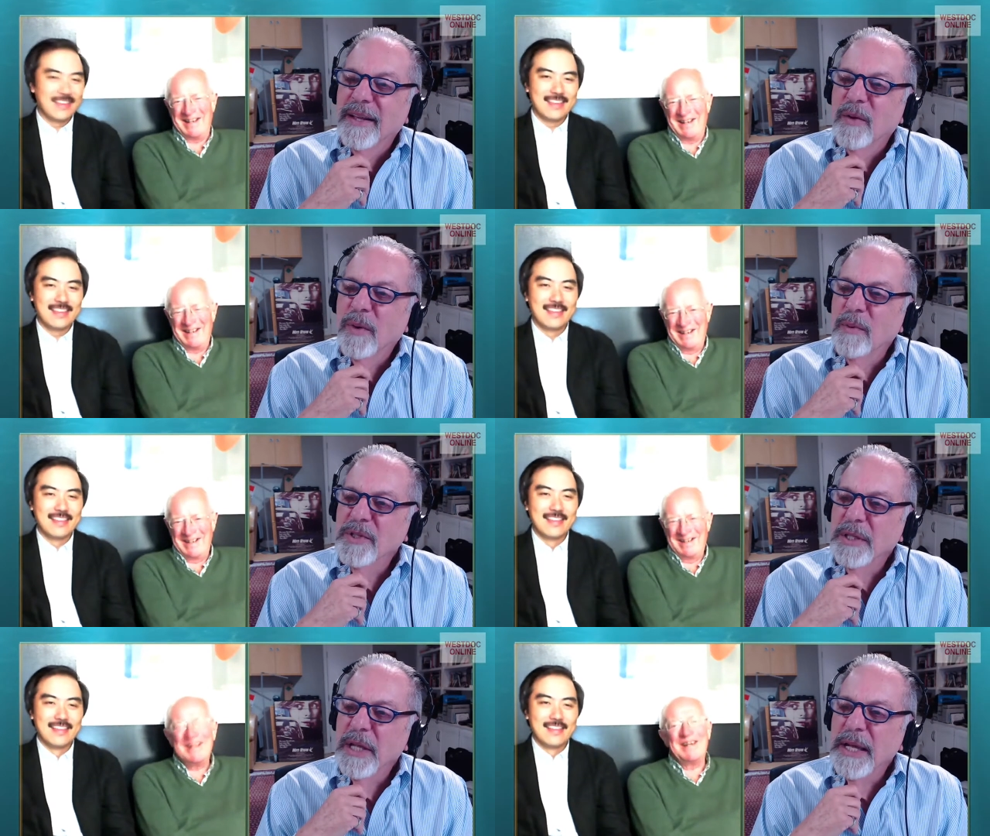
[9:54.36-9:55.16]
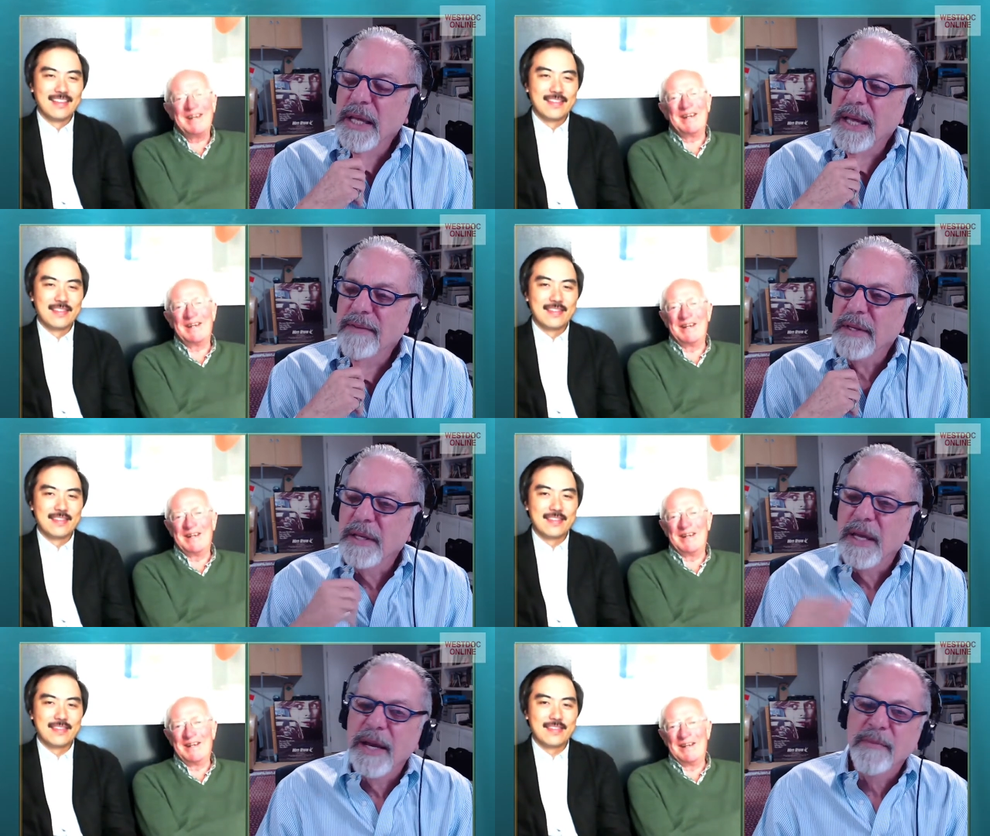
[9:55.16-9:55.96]
Speaker 1: What was it like having a
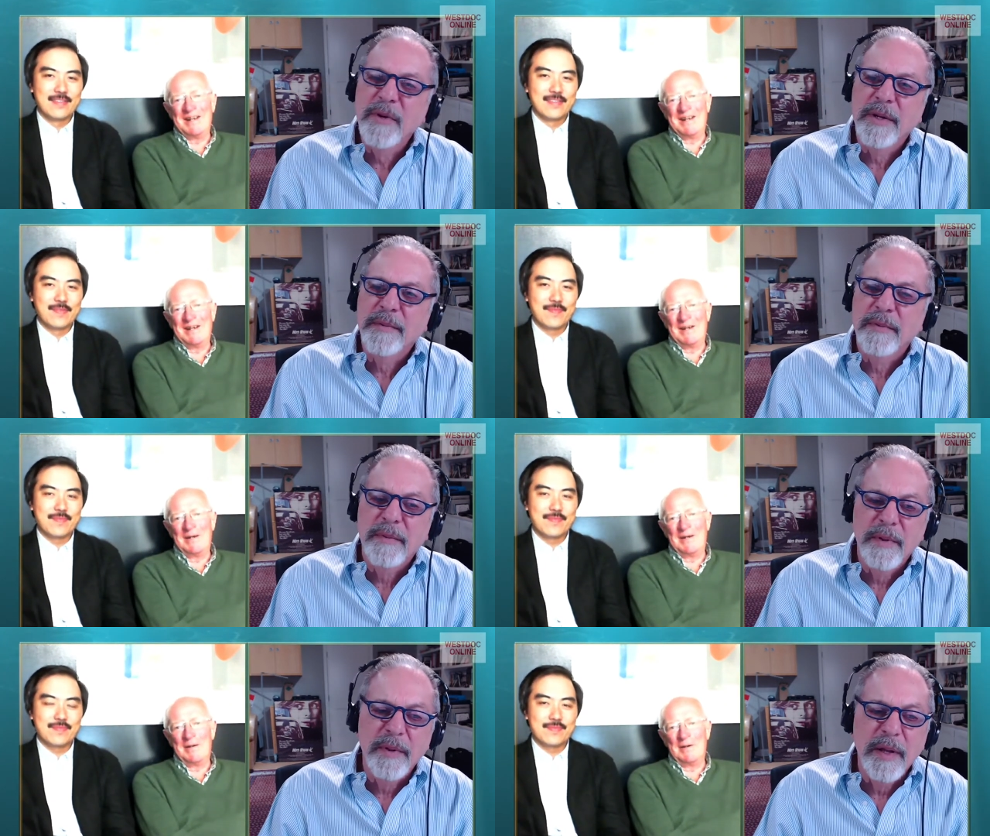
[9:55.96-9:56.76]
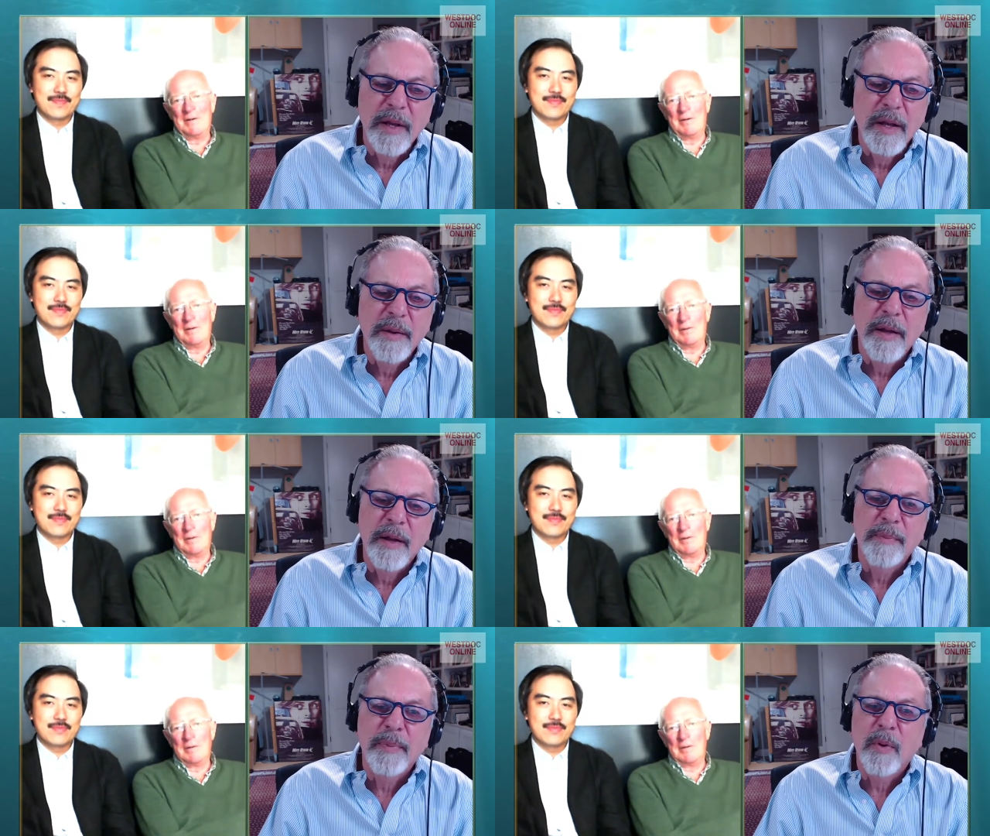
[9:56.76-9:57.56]
camera
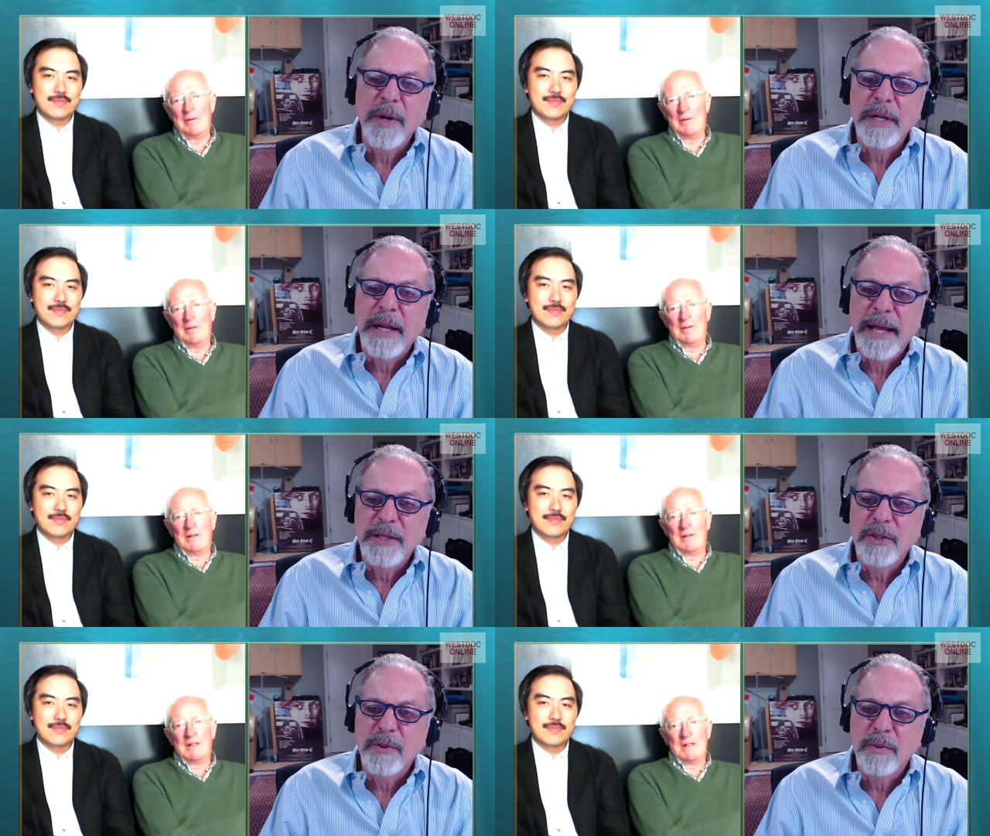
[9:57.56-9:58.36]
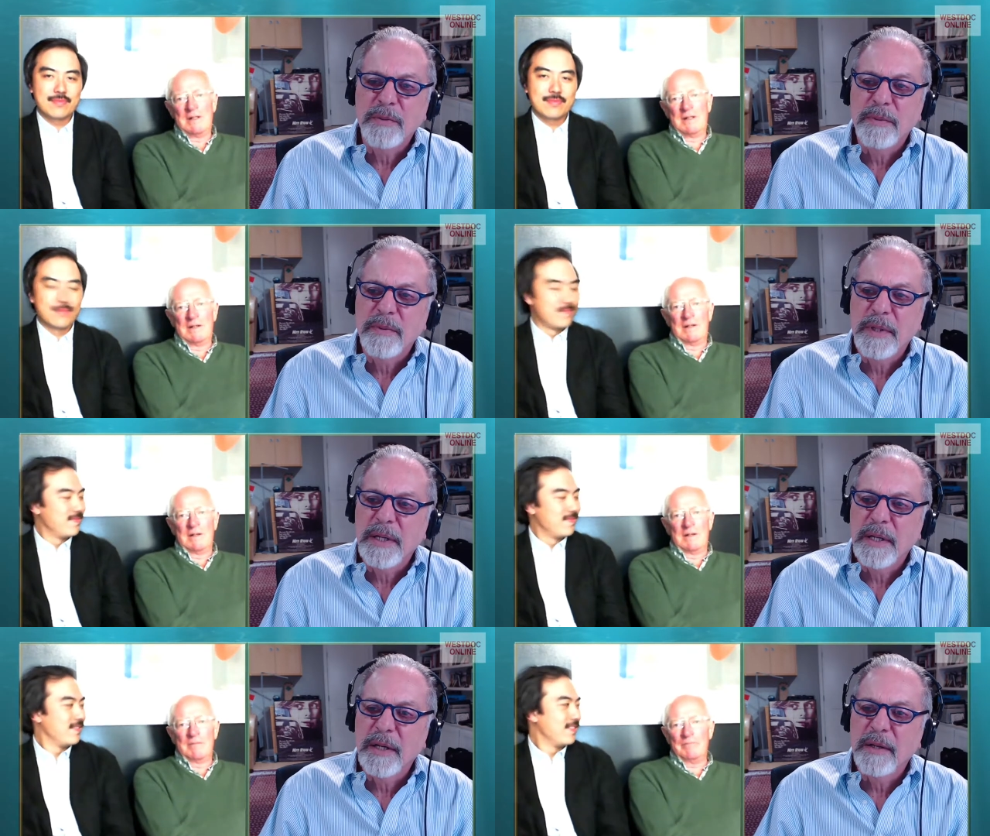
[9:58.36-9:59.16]
pointed at you
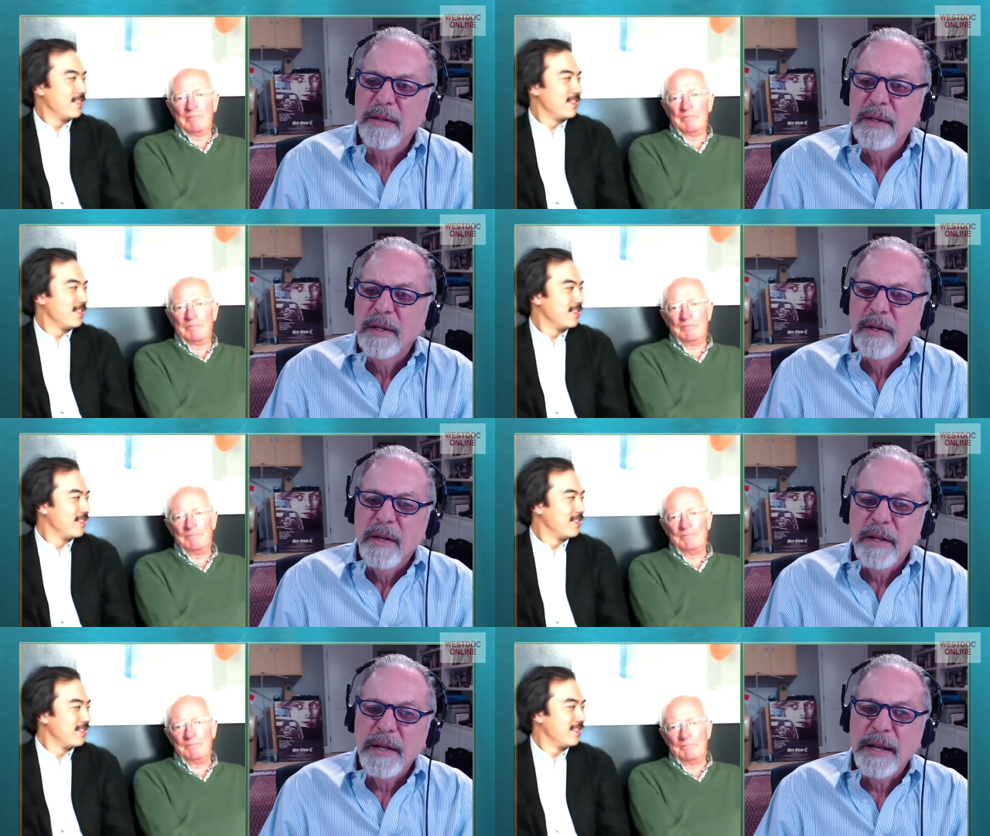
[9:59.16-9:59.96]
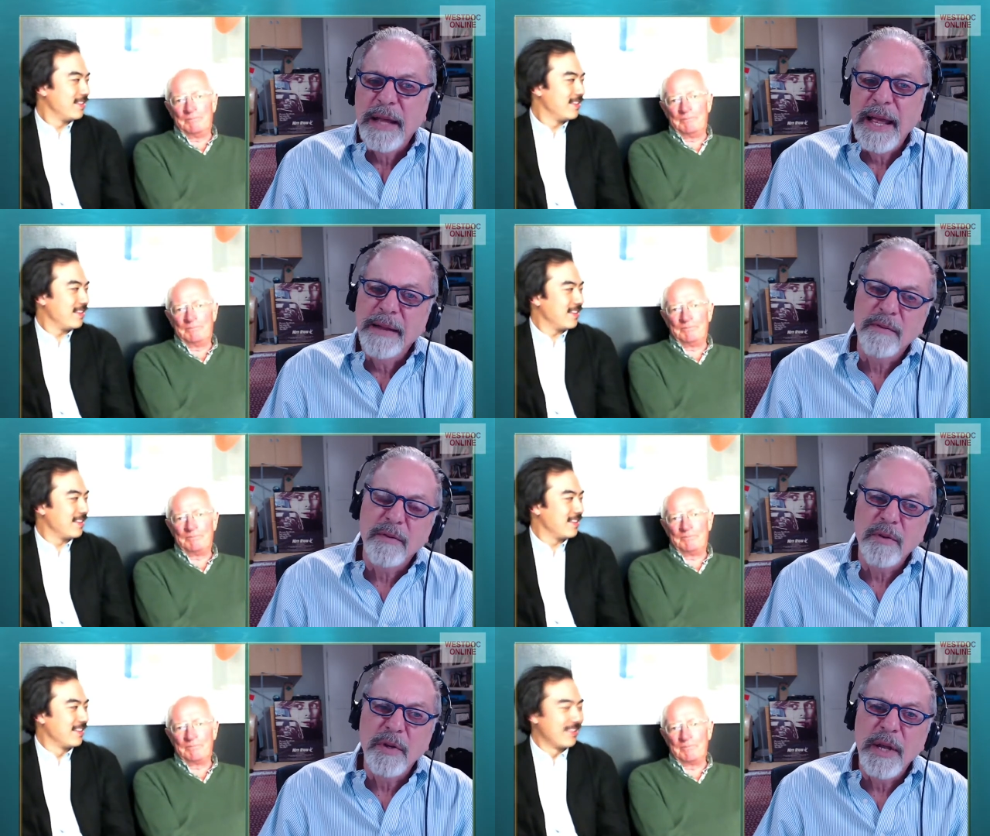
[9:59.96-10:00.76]
And
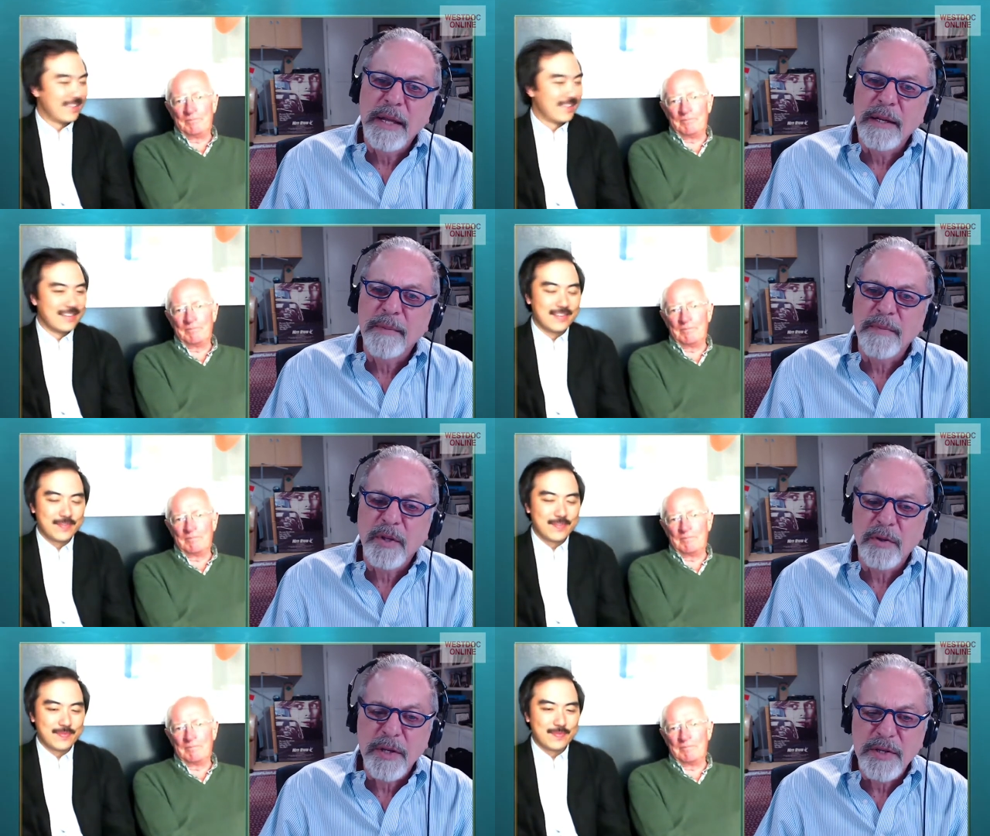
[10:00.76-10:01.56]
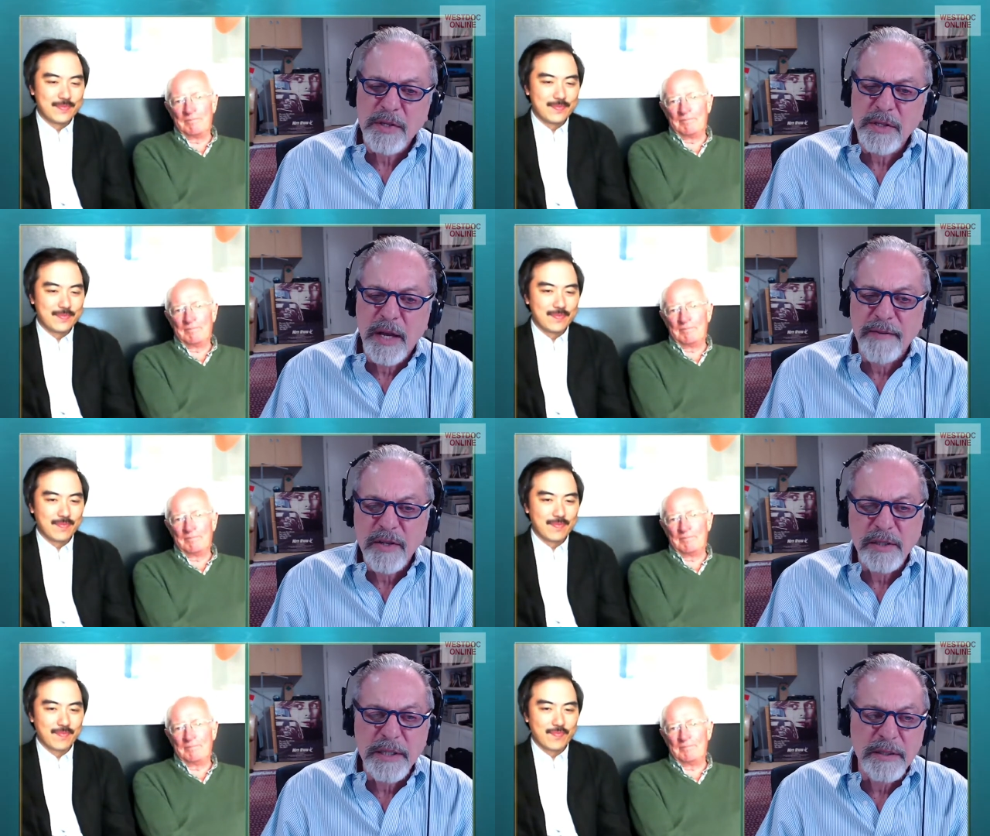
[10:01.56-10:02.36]
I'm curious, is
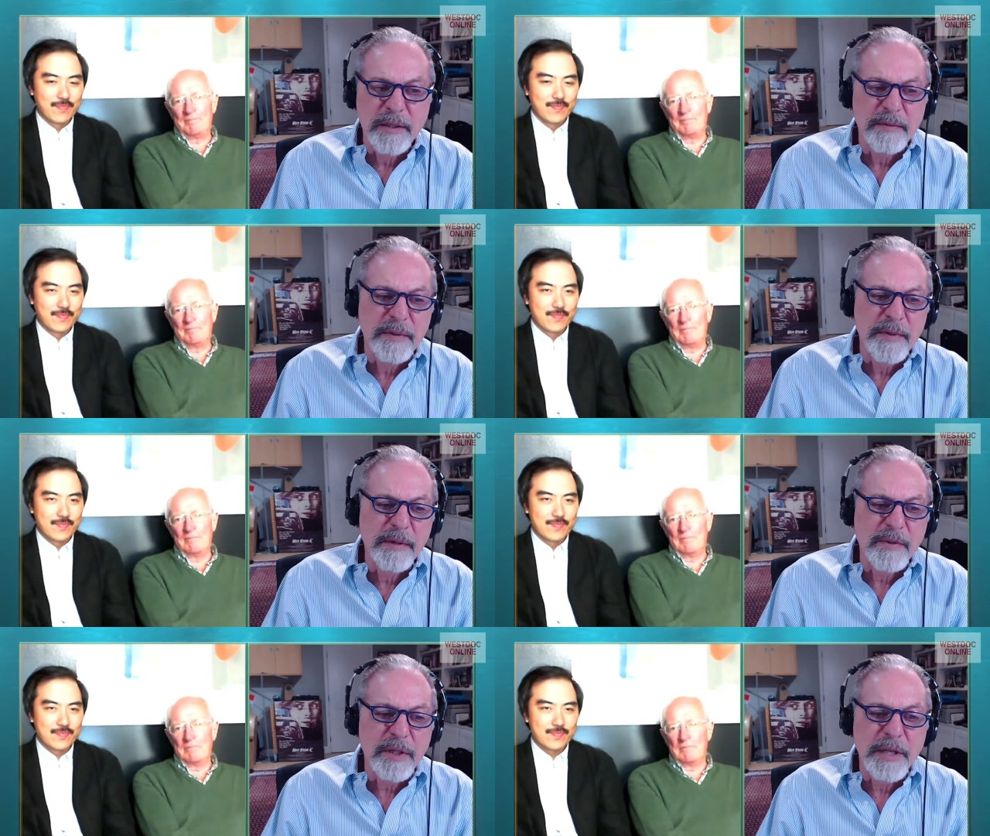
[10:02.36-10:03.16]
obviously there was a